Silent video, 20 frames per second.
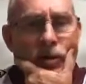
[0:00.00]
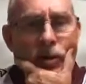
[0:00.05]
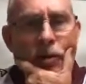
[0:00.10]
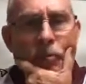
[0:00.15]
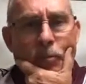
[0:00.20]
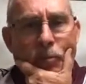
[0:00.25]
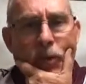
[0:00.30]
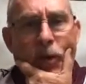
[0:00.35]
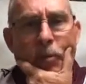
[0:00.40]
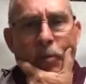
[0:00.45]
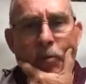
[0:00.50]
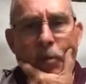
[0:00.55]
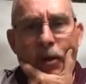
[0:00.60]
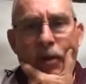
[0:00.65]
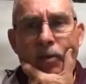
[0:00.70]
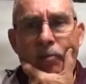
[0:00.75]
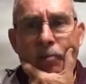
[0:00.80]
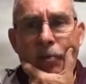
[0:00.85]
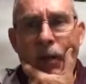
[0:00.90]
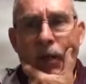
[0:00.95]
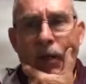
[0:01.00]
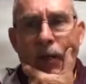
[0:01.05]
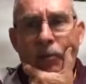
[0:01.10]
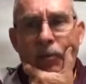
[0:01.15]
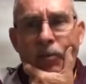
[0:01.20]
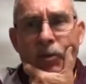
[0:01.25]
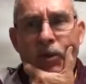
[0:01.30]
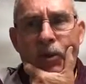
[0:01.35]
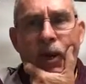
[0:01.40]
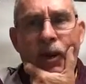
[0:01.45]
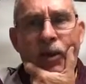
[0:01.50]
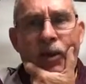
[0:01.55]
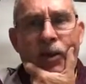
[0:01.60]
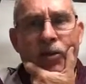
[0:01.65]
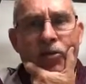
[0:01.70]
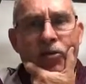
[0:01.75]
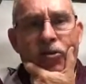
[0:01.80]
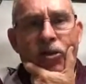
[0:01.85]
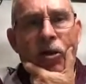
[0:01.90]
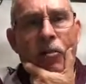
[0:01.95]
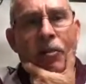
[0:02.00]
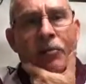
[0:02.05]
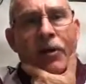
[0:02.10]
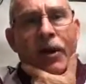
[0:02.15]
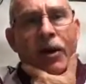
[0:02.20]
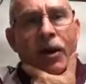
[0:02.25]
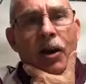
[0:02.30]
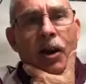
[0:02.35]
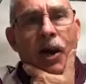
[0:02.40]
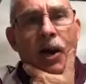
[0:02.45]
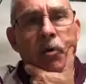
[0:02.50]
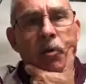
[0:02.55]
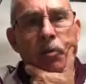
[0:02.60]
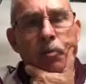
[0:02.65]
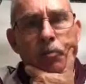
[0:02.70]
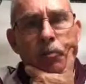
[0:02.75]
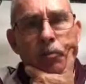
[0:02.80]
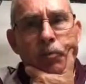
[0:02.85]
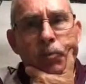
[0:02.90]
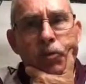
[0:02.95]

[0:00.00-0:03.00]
Yeah, probably. The only other time we've had a lower